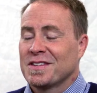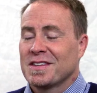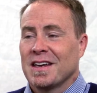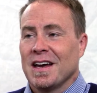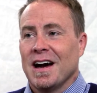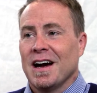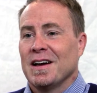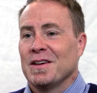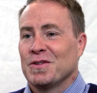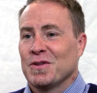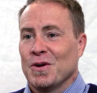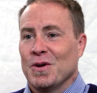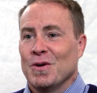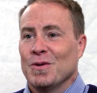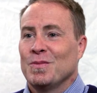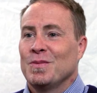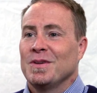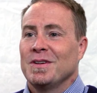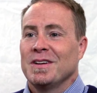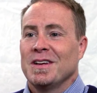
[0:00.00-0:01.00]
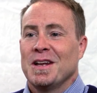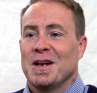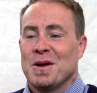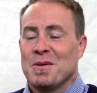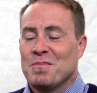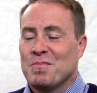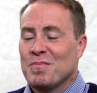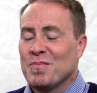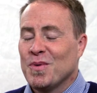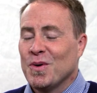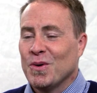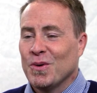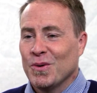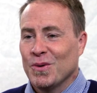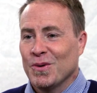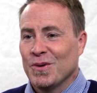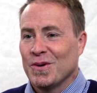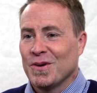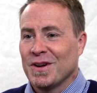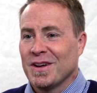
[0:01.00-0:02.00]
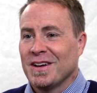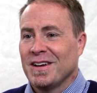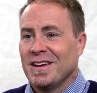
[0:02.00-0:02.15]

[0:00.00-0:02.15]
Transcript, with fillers: skies opened and it poured.